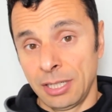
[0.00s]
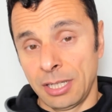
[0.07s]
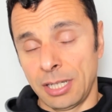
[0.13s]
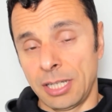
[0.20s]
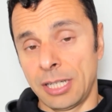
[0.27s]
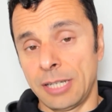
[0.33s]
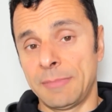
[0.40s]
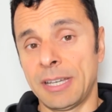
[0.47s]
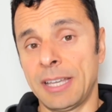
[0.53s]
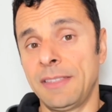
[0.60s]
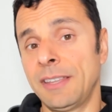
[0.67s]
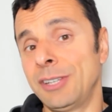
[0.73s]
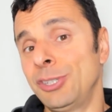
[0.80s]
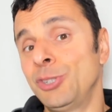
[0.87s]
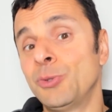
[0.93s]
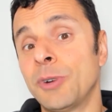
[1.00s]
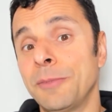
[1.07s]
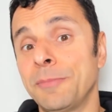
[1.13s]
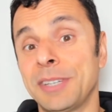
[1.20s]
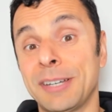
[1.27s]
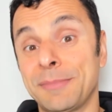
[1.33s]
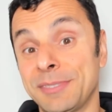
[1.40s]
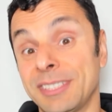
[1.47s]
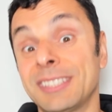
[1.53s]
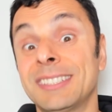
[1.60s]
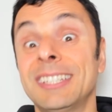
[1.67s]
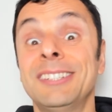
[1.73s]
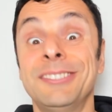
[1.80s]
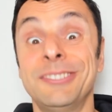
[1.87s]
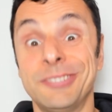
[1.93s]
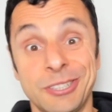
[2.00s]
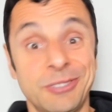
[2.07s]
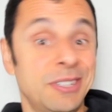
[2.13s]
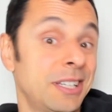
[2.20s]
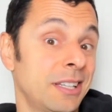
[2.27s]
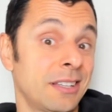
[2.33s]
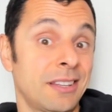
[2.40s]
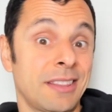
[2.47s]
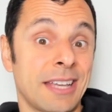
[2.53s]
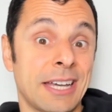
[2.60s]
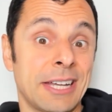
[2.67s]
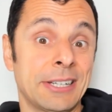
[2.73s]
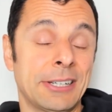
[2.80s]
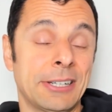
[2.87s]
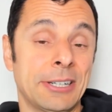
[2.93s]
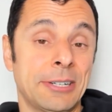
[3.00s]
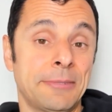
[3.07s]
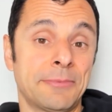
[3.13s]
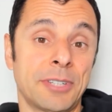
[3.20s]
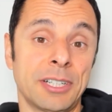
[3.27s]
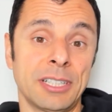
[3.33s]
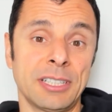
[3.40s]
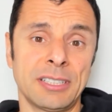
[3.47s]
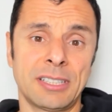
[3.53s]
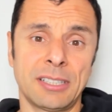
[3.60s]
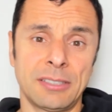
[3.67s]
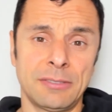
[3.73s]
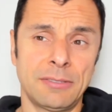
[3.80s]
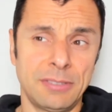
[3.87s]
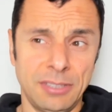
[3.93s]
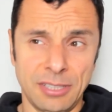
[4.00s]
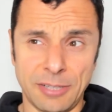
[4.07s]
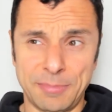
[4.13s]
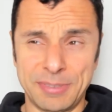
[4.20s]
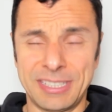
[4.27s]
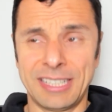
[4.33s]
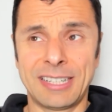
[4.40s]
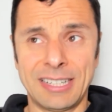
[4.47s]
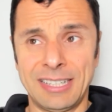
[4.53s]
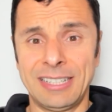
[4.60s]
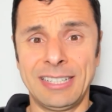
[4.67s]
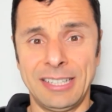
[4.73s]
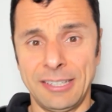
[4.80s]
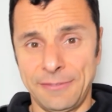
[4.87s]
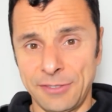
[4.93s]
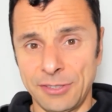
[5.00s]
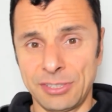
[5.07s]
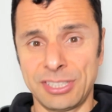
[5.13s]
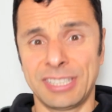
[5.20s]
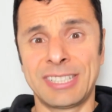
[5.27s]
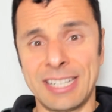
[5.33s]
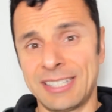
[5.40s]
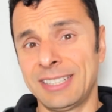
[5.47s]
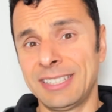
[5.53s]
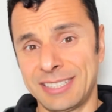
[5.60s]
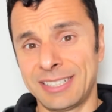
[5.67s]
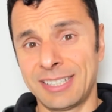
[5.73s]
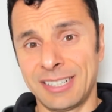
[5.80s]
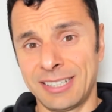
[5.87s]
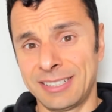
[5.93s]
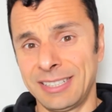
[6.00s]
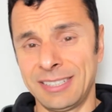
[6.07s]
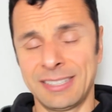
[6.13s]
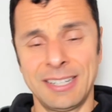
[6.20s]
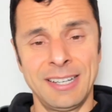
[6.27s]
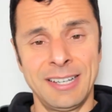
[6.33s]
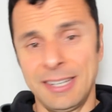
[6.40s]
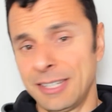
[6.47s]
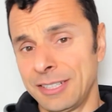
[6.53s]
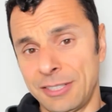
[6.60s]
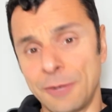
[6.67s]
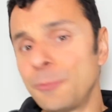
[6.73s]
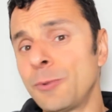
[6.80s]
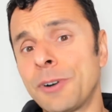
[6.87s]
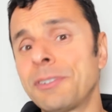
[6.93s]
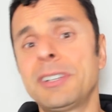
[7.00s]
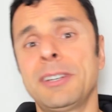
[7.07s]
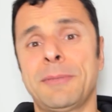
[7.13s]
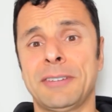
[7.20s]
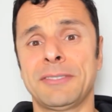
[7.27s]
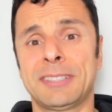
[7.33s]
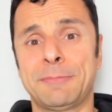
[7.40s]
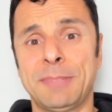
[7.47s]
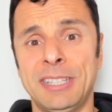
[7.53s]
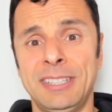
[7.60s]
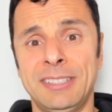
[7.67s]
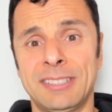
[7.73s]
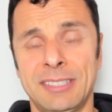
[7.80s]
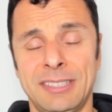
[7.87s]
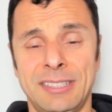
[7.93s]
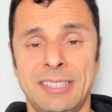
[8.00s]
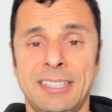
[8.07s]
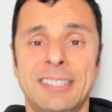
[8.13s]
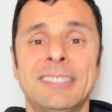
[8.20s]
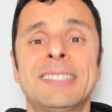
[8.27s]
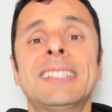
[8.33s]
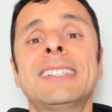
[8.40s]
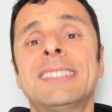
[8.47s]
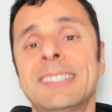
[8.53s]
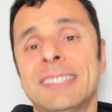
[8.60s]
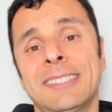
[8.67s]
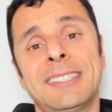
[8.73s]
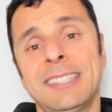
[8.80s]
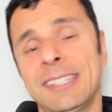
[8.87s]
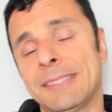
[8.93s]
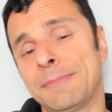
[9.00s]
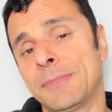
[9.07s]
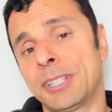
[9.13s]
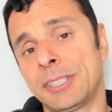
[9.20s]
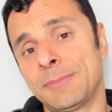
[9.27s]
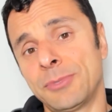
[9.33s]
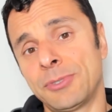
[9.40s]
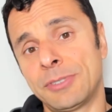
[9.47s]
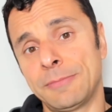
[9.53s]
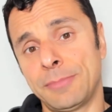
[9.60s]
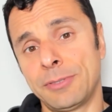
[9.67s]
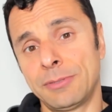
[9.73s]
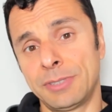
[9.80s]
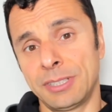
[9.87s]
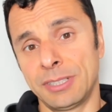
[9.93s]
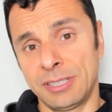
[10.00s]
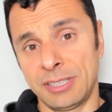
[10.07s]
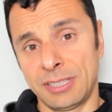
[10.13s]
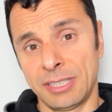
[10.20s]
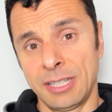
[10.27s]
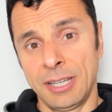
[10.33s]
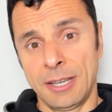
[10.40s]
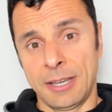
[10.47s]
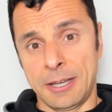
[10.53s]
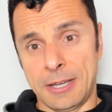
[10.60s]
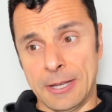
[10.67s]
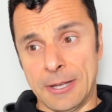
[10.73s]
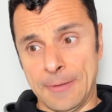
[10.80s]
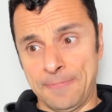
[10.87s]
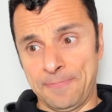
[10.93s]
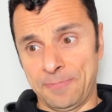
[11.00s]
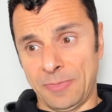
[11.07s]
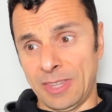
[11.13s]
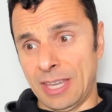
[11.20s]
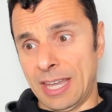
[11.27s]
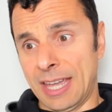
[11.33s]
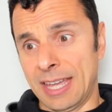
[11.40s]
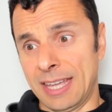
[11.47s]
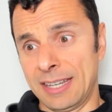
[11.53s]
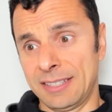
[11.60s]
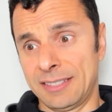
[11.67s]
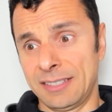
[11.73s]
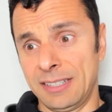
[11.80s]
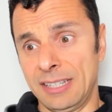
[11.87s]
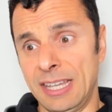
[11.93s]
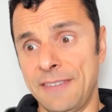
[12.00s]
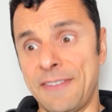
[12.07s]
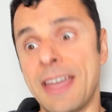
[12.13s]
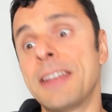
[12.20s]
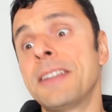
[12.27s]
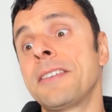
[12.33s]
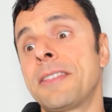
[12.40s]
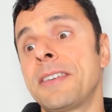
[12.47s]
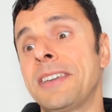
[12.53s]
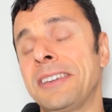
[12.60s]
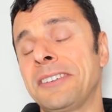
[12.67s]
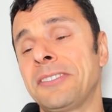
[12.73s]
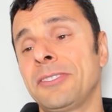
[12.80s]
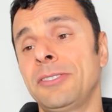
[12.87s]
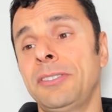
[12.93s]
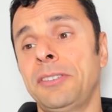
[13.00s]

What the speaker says: And then you won't be able to continue doing that running. So, particularly if you're just getting started, don't worry about speed. The consistency is much more important. And if anything,